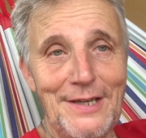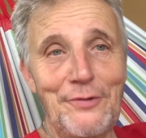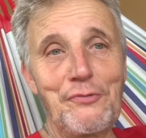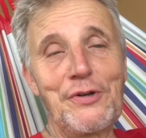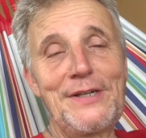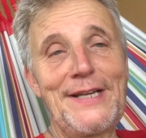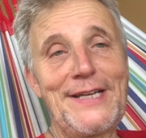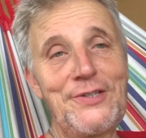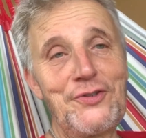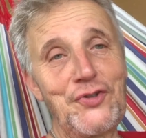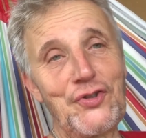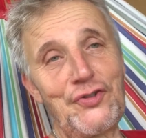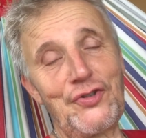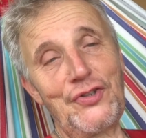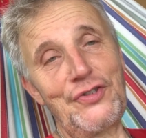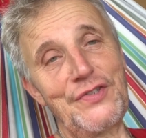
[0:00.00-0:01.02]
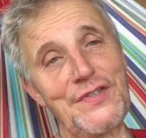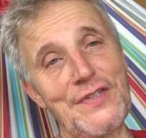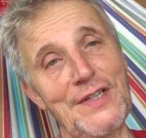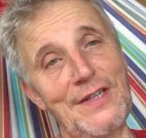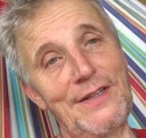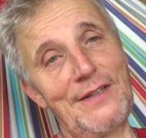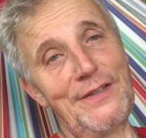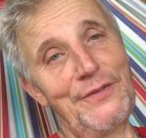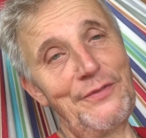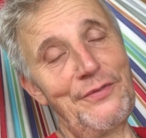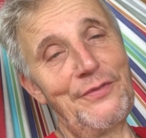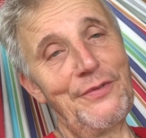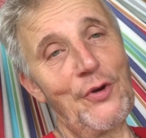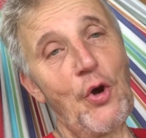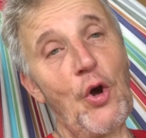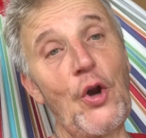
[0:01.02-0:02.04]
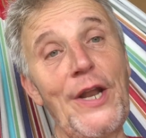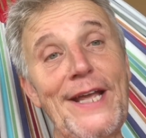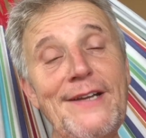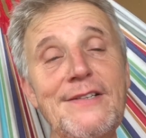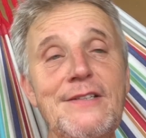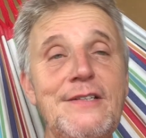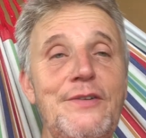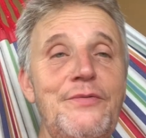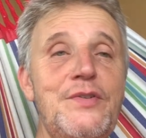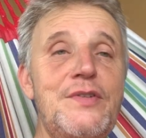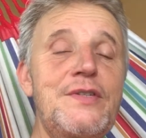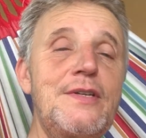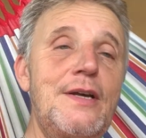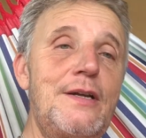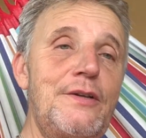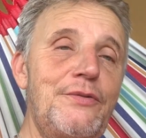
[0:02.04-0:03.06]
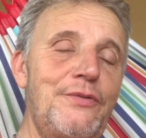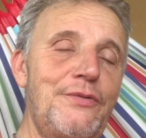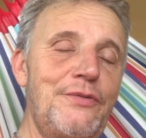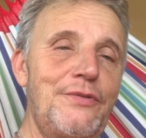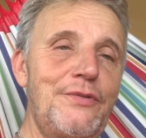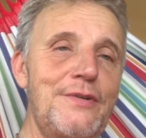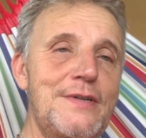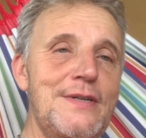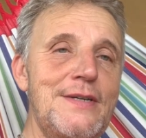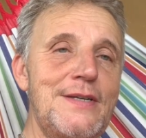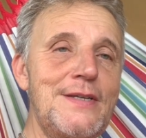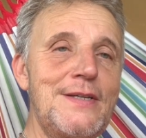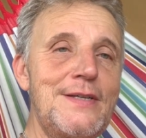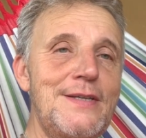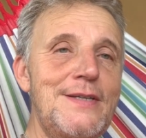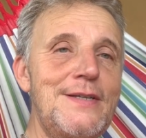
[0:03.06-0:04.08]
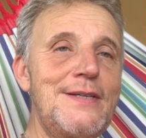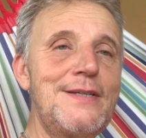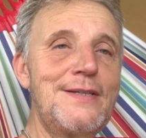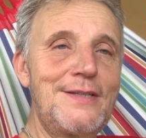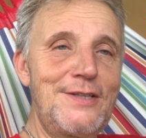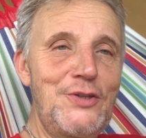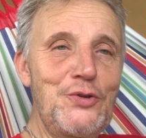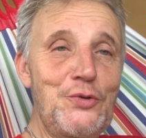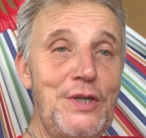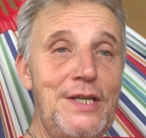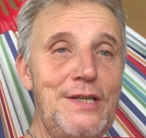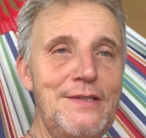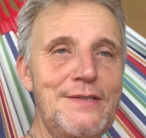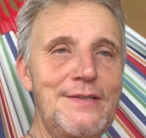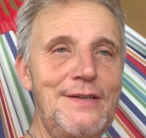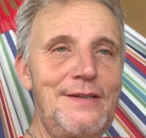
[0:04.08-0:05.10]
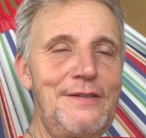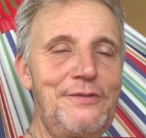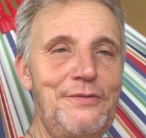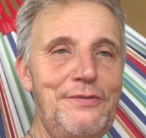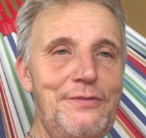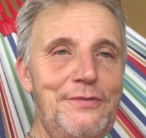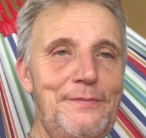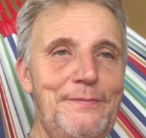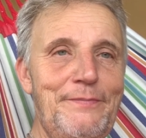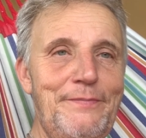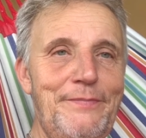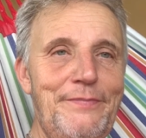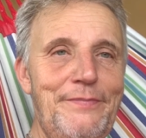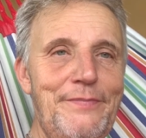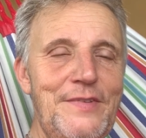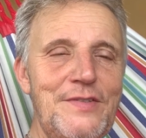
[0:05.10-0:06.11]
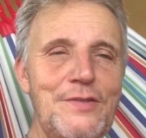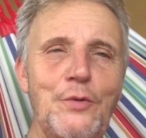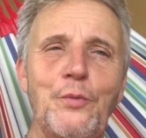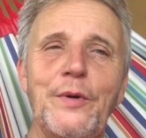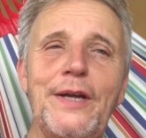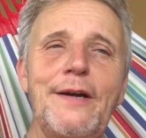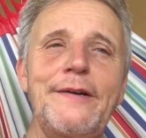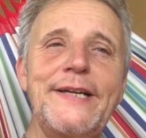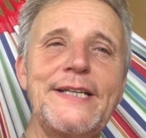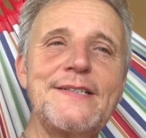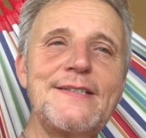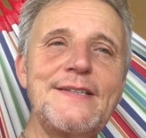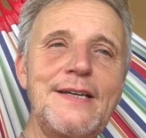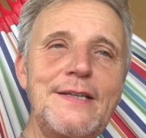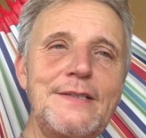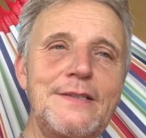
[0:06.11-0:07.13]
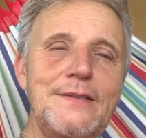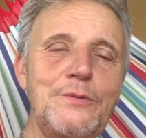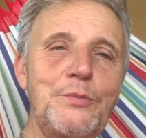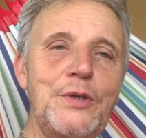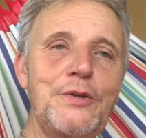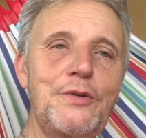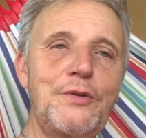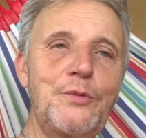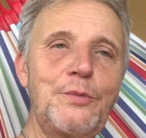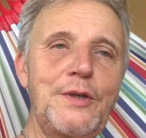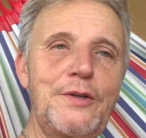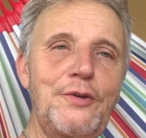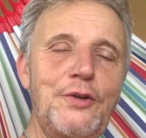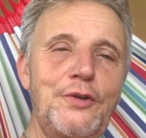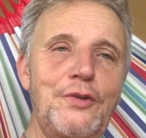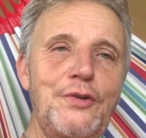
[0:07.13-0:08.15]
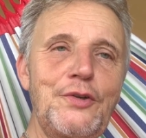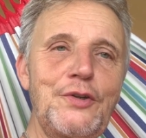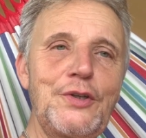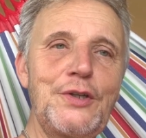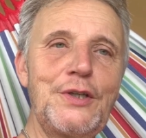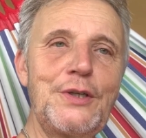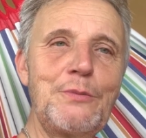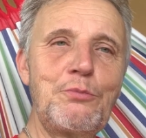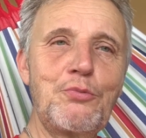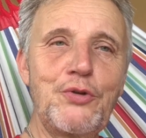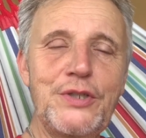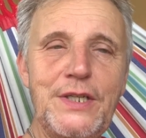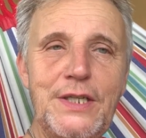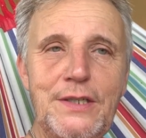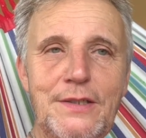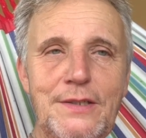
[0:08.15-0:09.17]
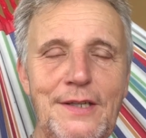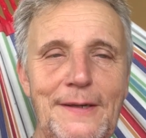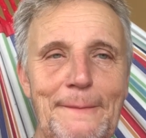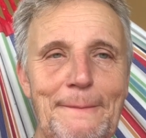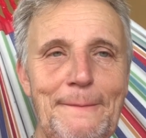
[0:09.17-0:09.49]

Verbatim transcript: relational self, collective self, unique self. So we are excited because we're not predicting